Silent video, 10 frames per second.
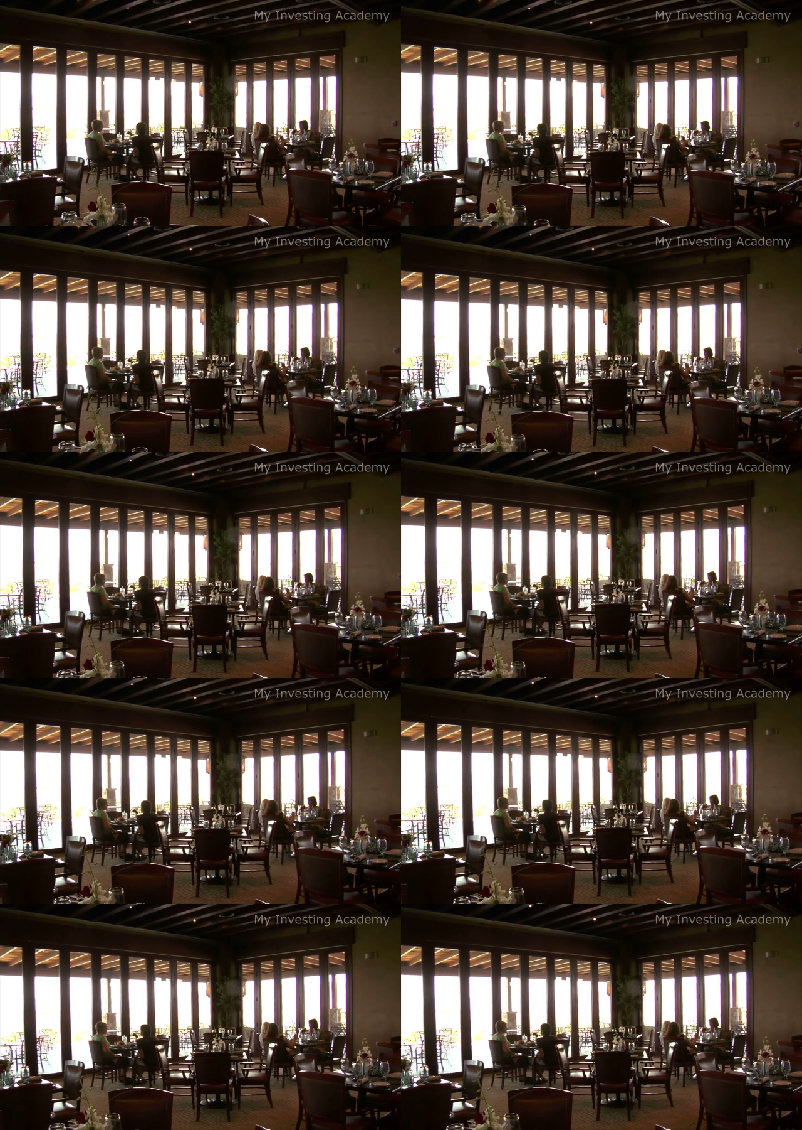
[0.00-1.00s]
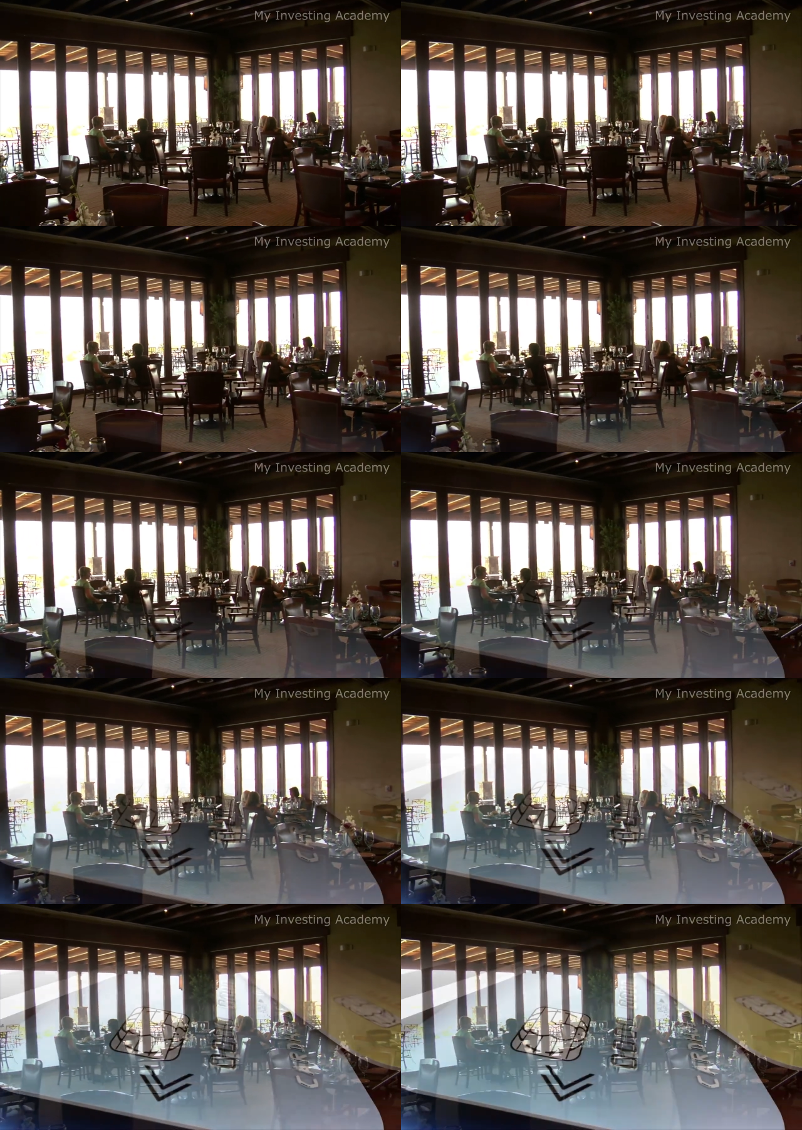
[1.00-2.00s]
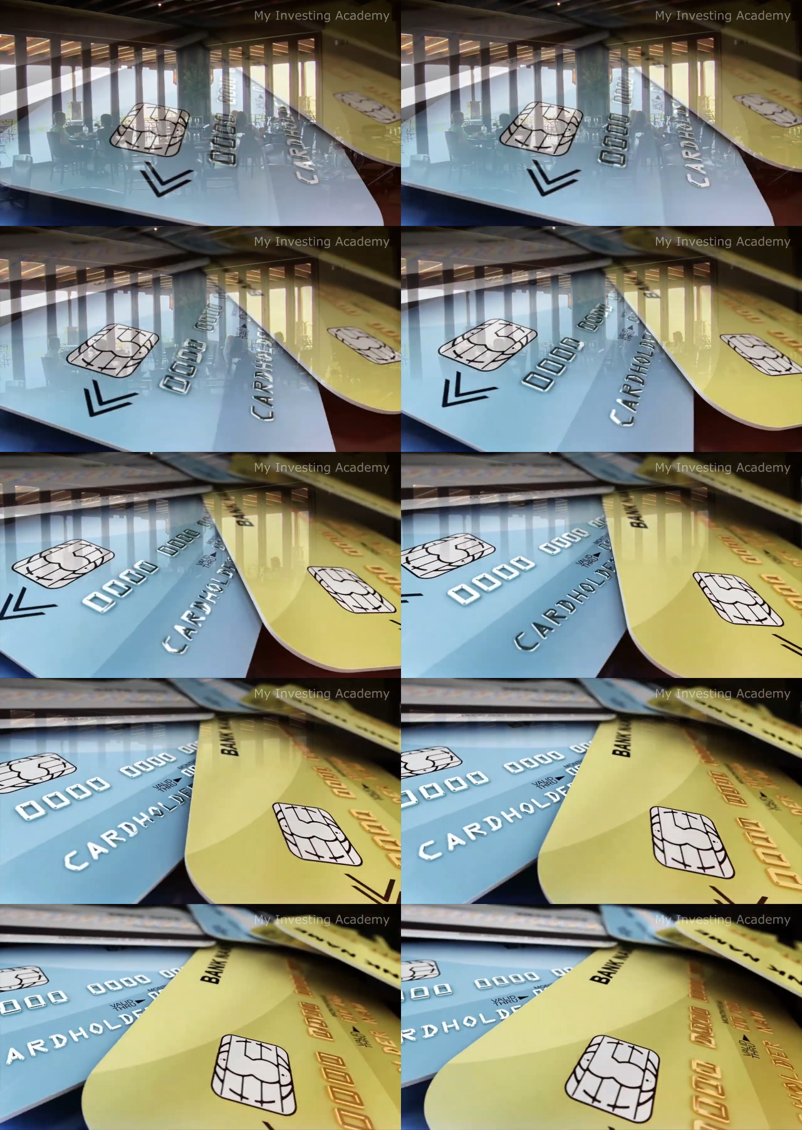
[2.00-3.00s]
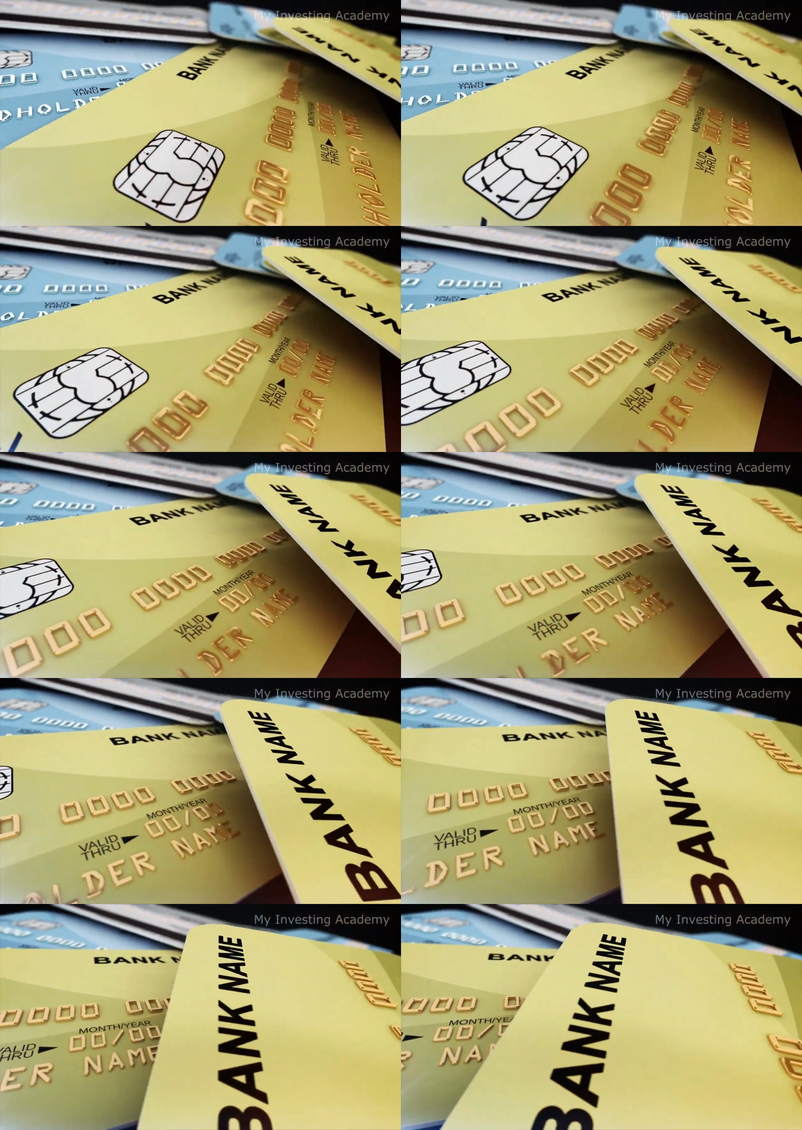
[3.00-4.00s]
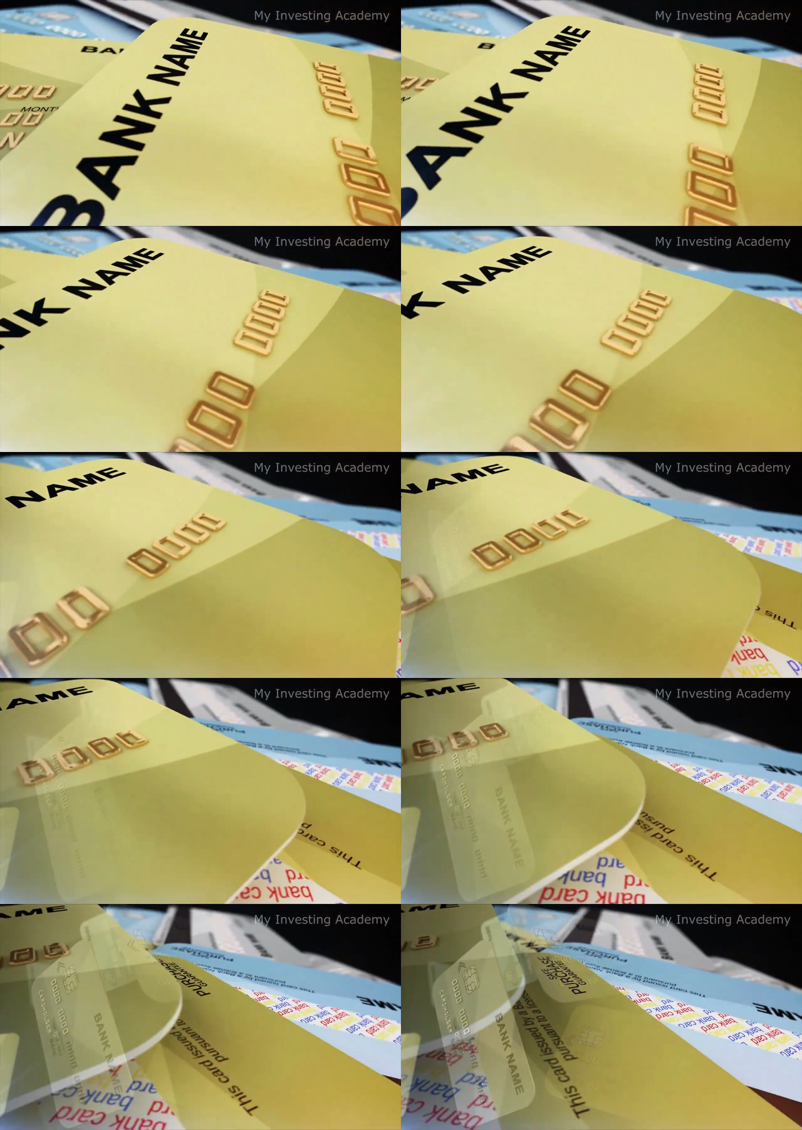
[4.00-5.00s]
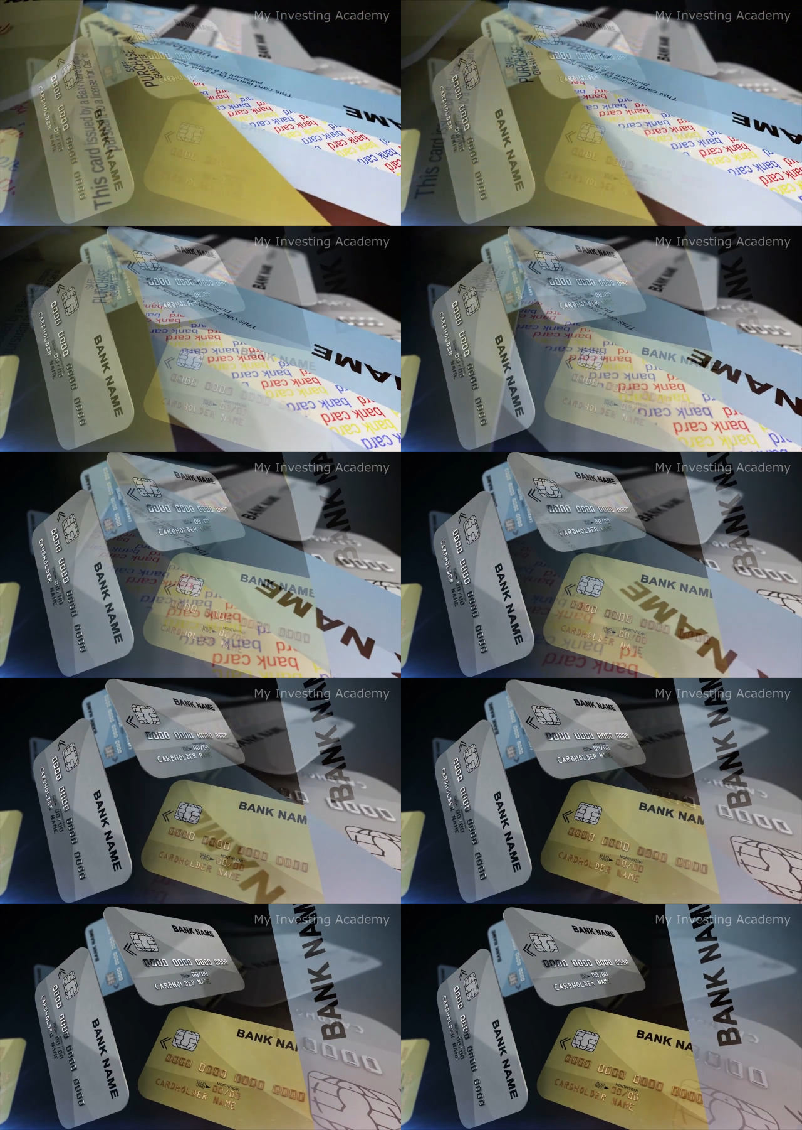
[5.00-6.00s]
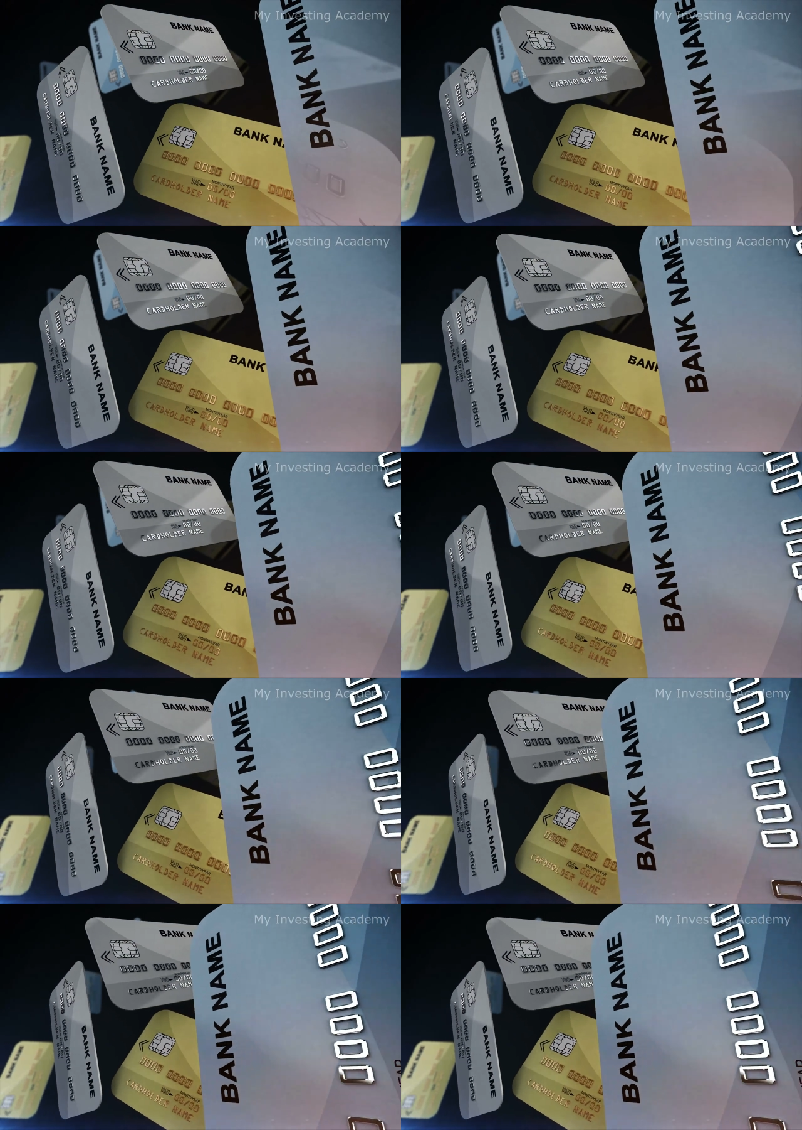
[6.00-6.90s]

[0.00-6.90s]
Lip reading: Nobody's mouth can be seen.